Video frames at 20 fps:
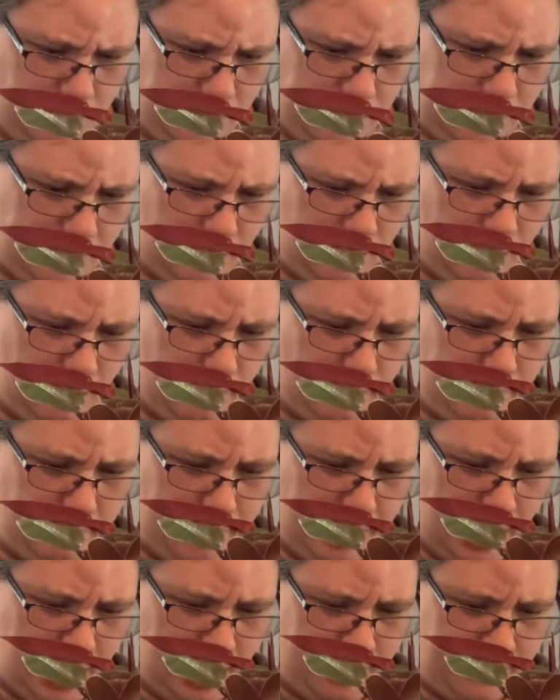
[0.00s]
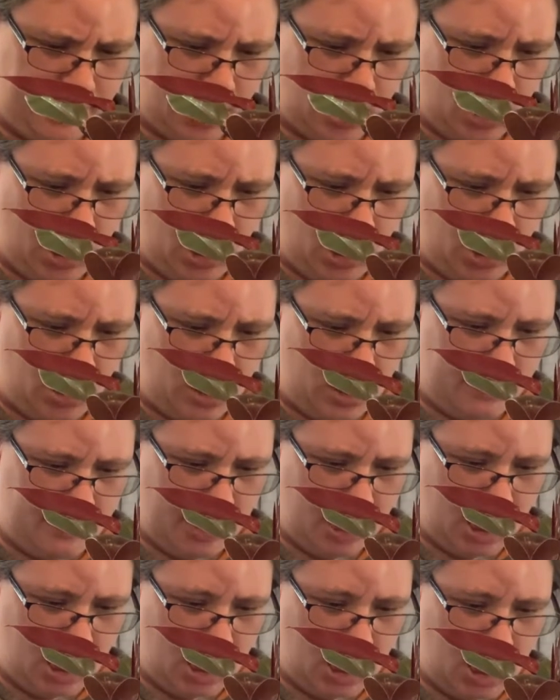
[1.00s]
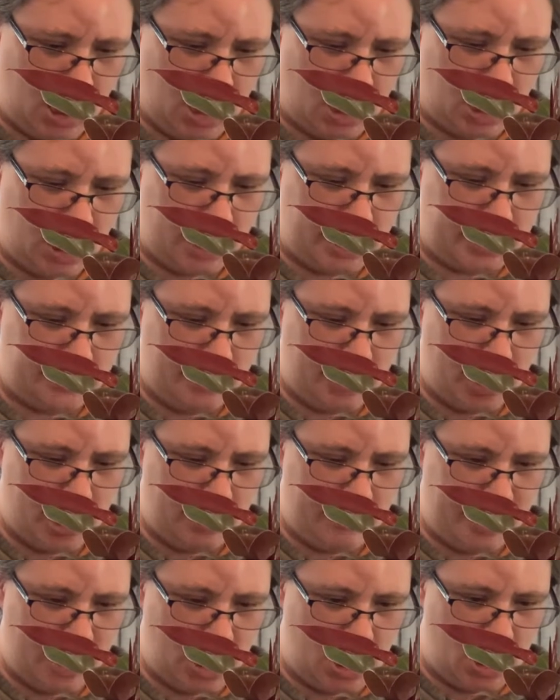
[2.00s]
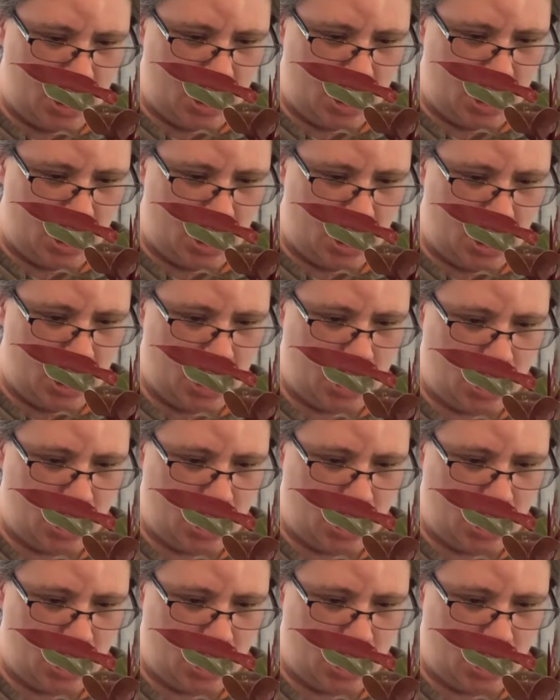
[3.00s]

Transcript: putting on a little baby? Oh my God, it's a baby.